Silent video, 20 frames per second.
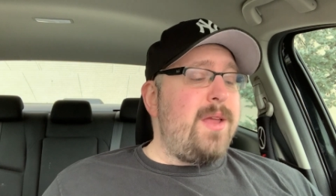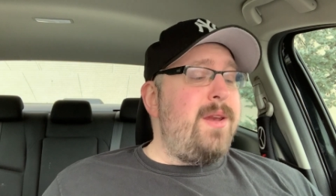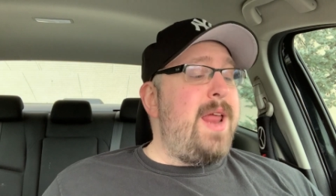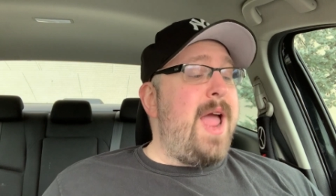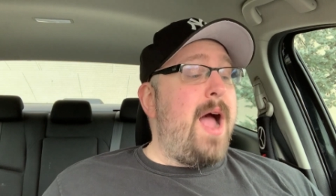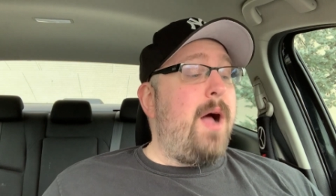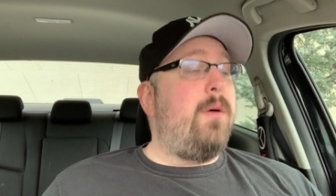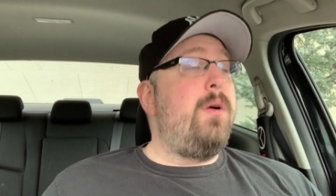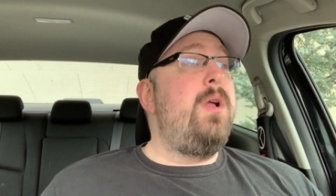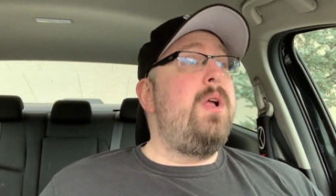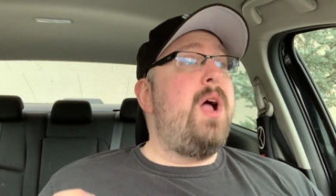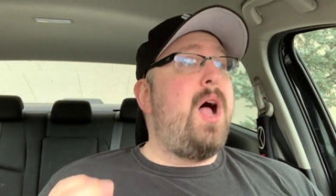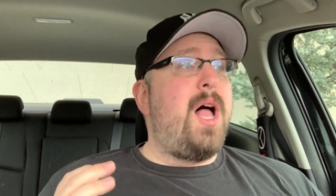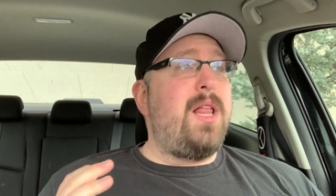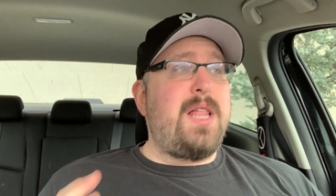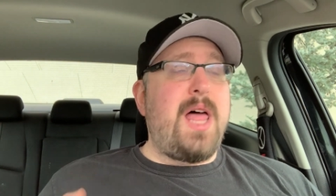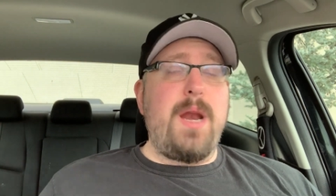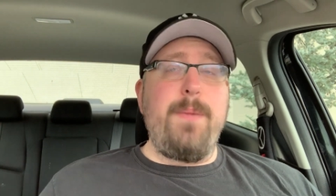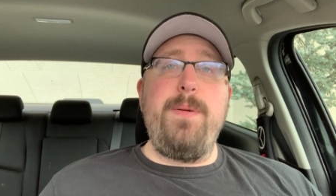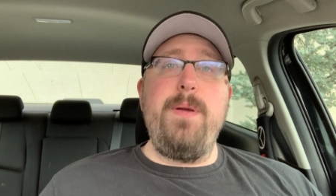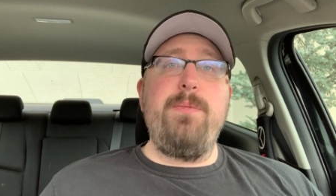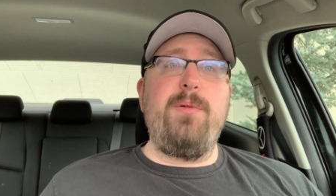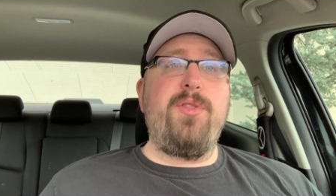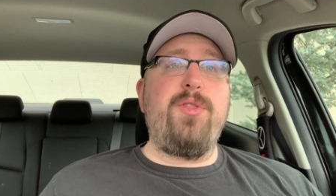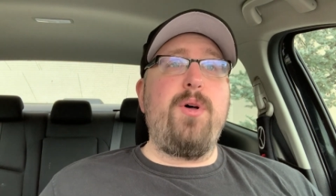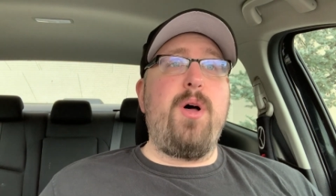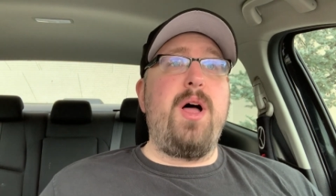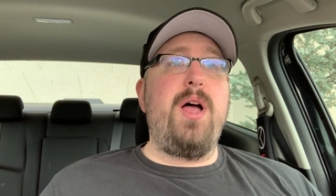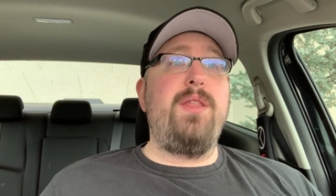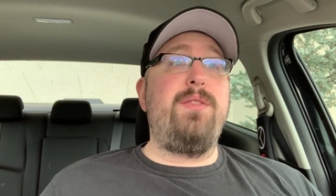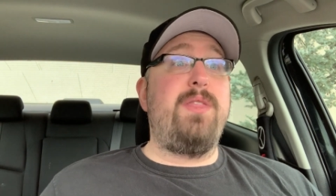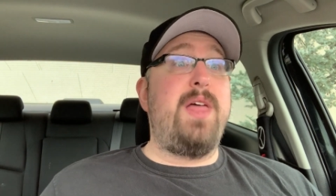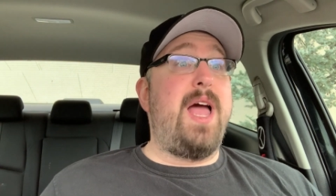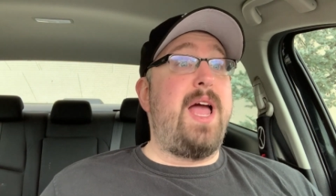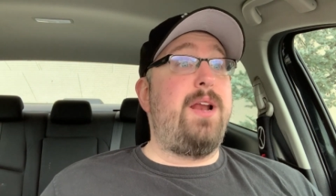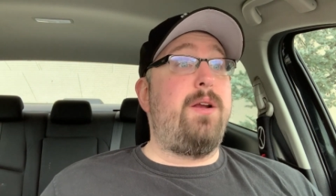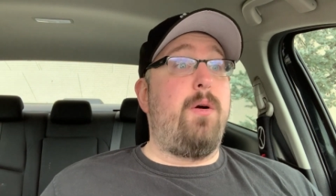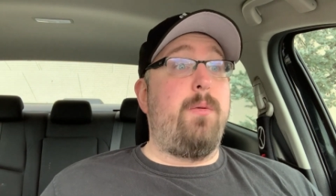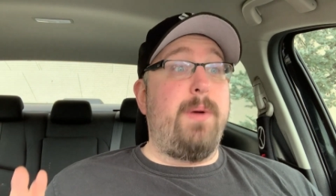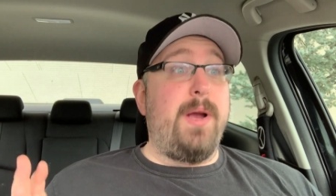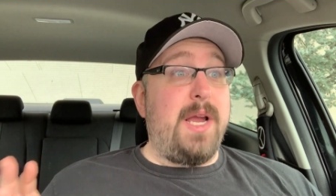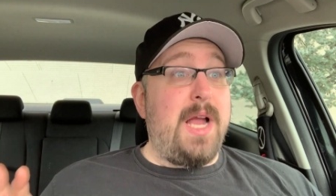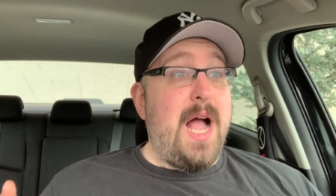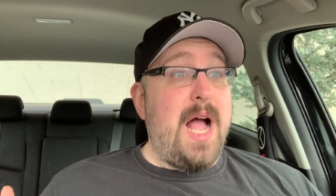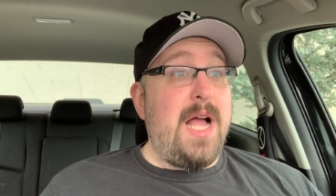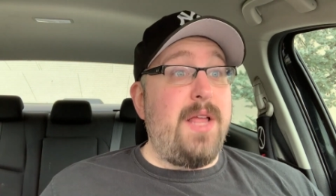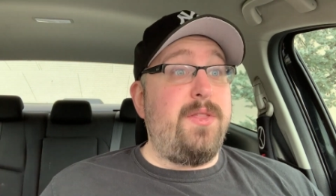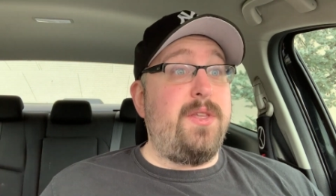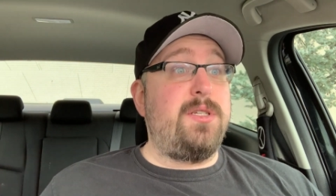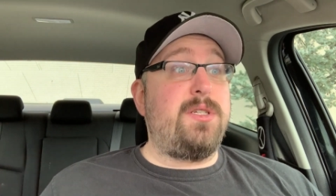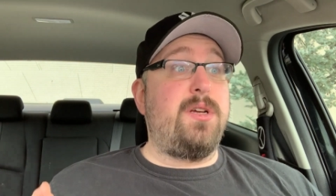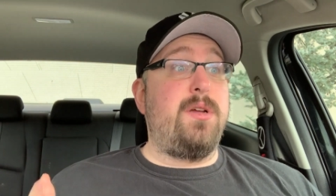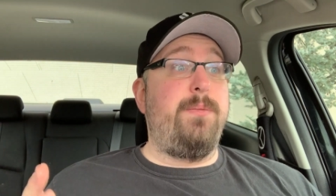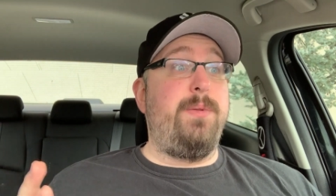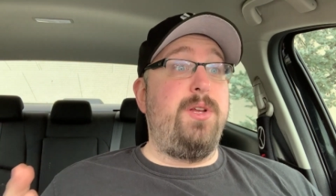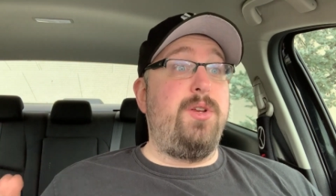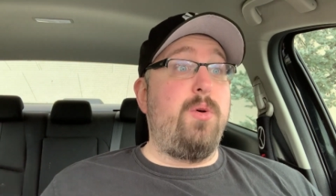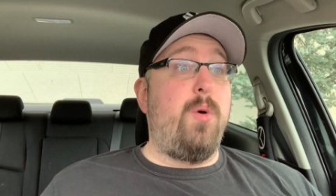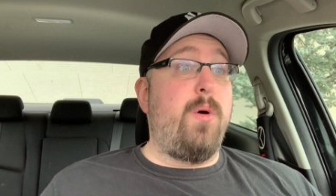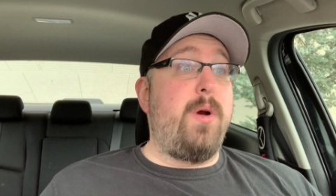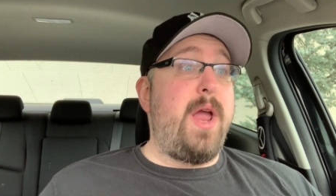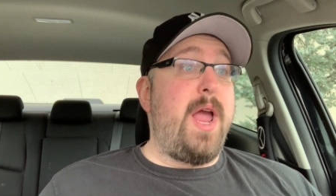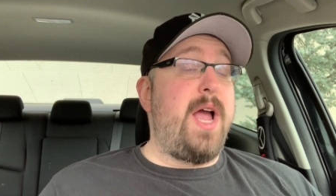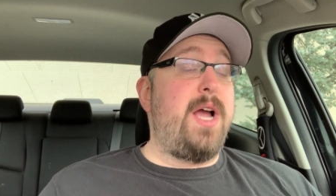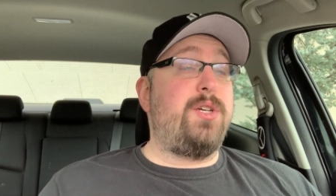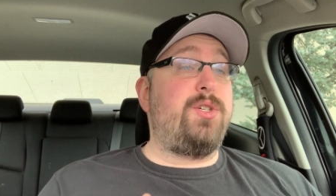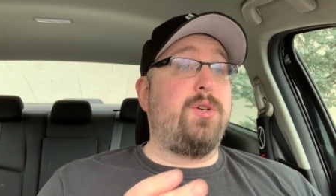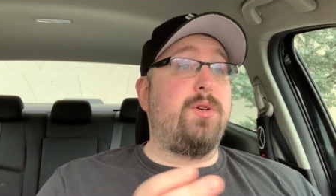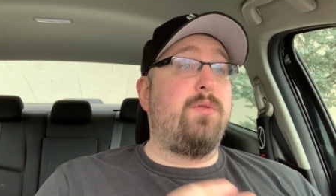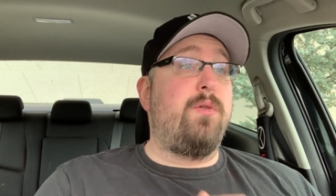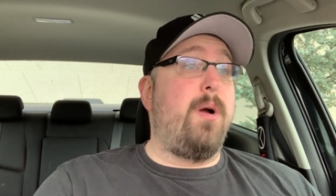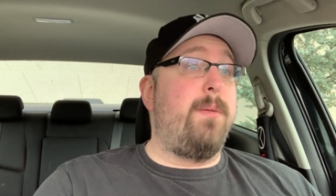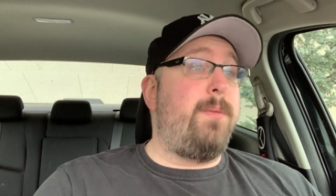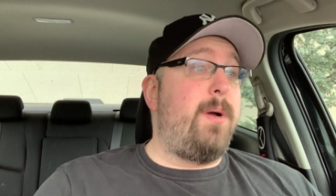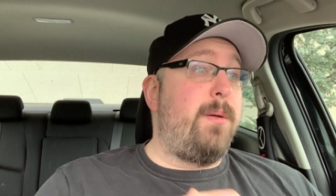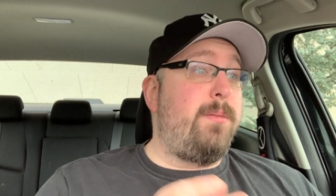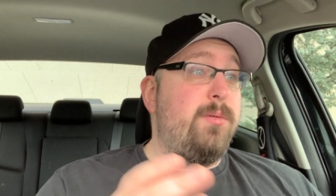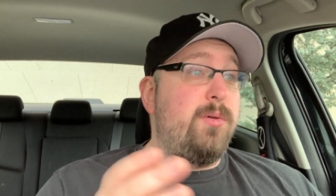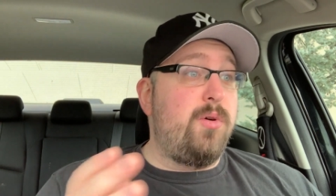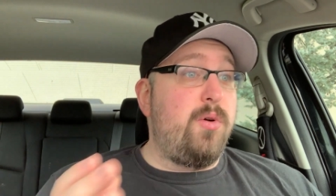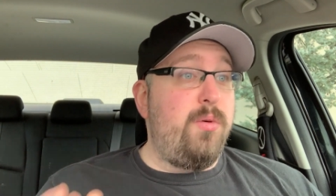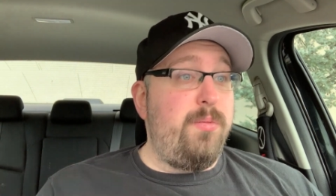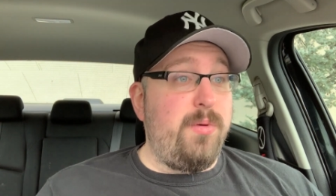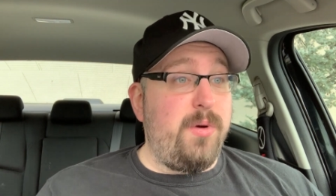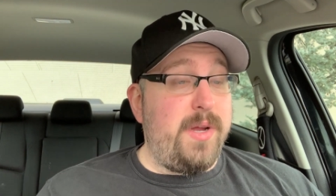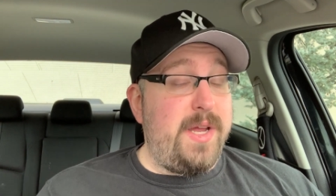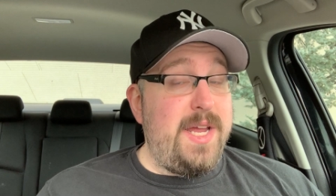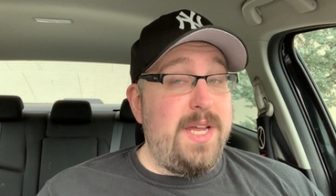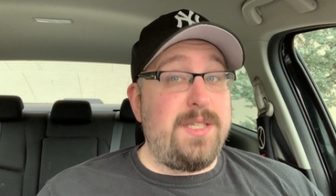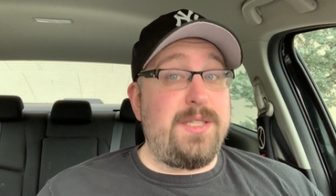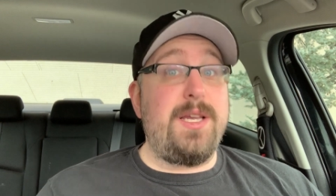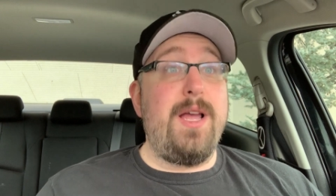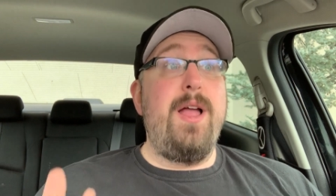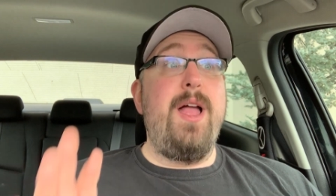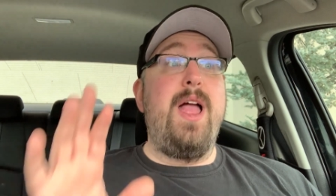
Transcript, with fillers: Now, a lot of people thought that, oh my God, this could be DoorDash or Grubhub or Uber Eats.